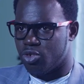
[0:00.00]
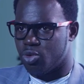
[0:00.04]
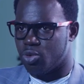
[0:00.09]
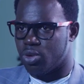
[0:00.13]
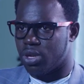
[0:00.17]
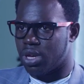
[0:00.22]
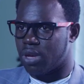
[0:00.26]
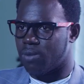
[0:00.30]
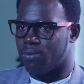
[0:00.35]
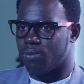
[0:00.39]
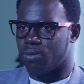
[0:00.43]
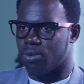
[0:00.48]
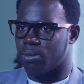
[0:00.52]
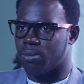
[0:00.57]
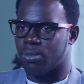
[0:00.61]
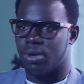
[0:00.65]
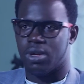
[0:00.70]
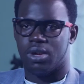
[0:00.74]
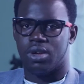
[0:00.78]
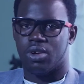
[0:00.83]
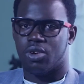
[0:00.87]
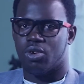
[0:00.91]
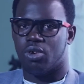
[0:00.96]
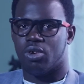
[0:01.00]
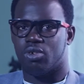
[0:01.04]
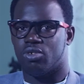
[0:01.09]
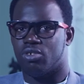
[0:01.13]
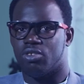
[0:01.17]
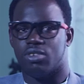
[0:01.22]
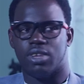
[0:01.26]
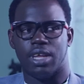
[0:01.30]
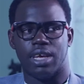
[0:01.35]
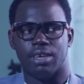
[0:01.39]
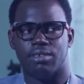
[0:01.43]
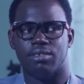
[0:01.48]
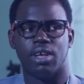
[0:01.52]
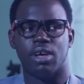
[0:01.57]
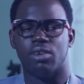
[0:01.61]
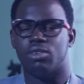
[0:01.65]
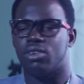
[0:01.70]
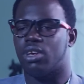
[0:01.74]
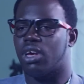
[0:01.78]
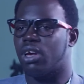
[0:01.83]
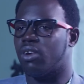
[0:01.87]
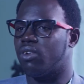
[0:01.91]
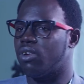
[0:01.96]
who came from countries like
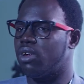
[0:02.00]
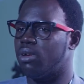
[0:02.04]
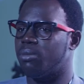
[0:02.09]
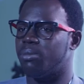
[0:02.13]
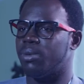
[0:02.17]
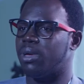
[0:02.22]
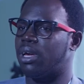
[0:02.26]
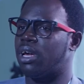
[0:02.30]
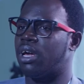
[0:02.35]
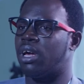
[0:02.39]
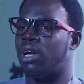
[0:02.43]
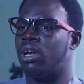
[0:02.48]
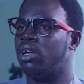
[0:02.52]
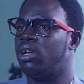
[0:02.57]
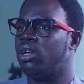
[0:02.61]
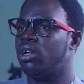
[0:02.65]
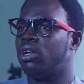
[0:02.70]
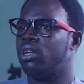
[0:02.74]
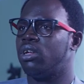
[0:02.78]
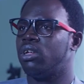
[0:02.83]
Saudi Arabia.